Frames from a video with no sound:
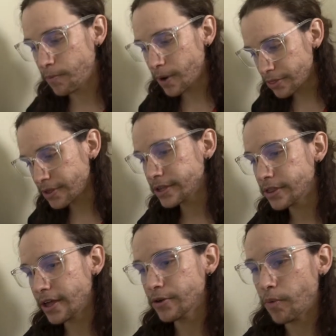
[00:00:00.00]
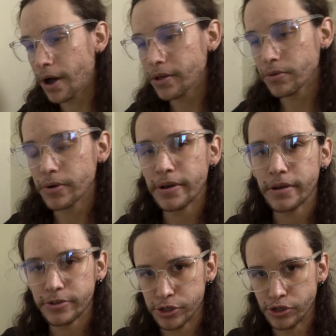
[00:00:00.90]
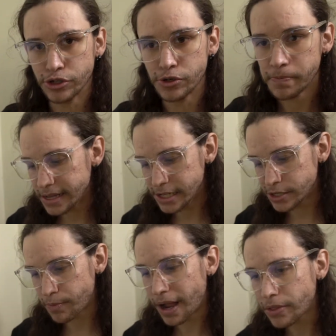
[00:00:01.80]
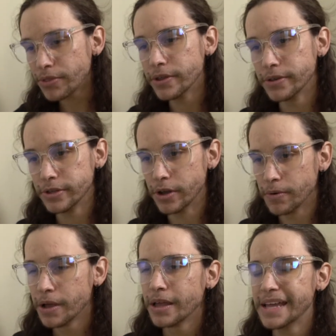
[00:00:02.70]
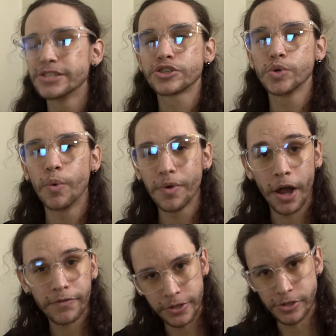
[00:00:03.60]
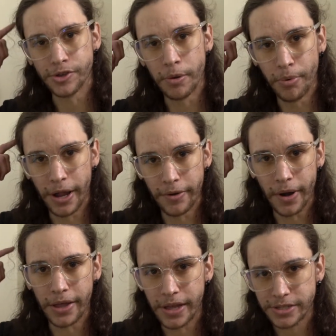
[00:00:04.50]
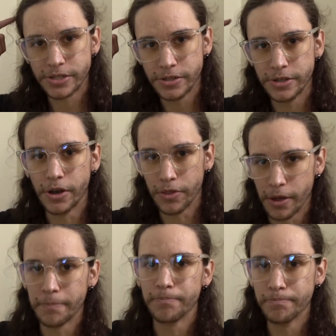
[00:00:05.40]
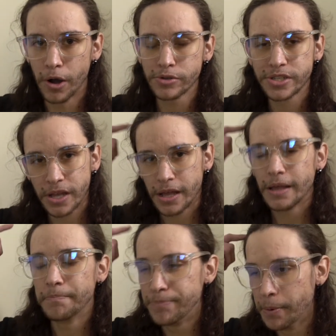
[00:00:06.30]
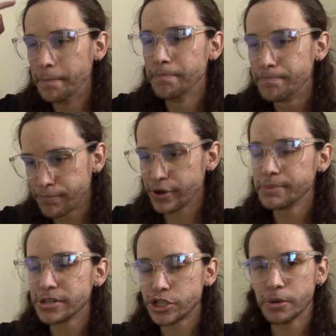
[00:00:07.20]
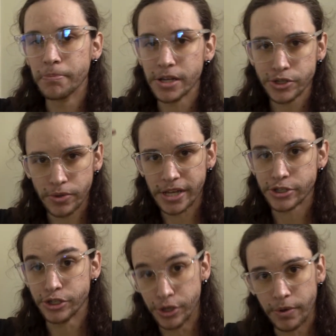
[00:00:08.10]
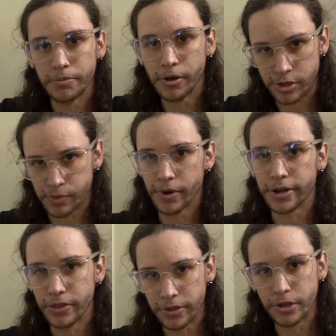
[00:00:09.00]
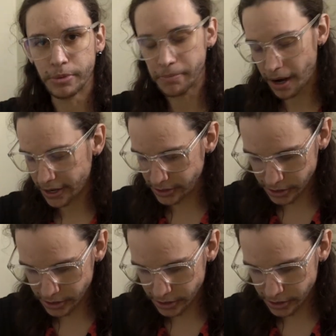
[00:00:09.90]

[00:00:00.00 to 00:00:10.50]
one thing that you want to learn to do is rather than, you know, in school we often use our brain, right? That's, you know, the most, the pretty much the muscle that's doing the most work in the human body.